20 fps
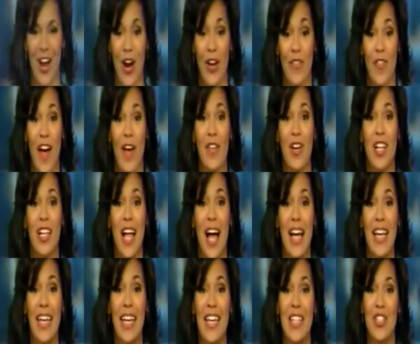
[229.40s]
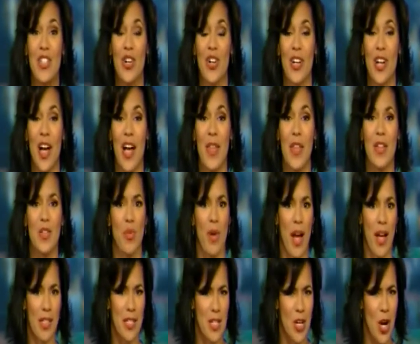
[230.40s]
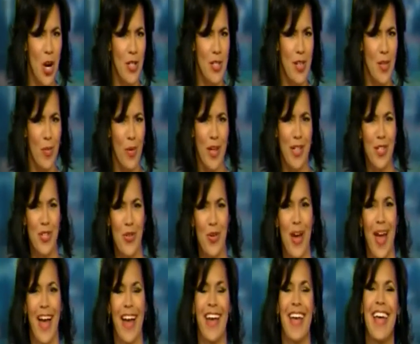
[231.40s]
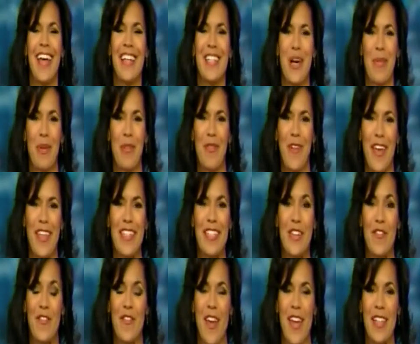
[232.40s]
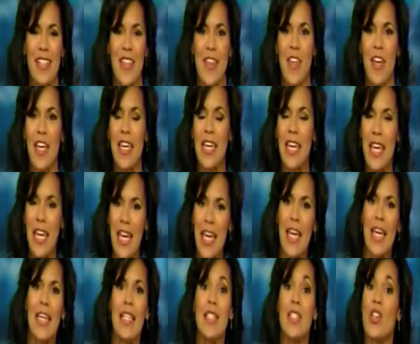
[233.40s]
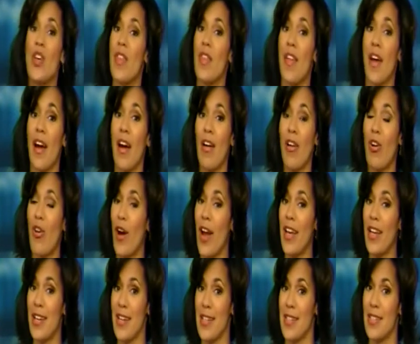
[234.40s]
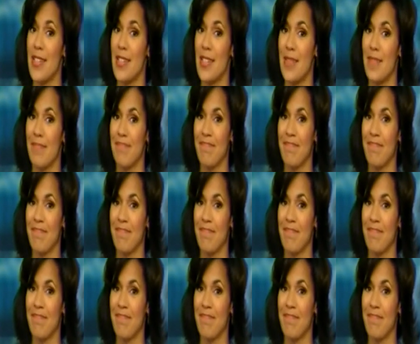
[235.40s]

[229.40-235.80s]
All right, 5 o'clock Eastern, these rock stars of the racetrack tell me face-to-face the keys to their greatness.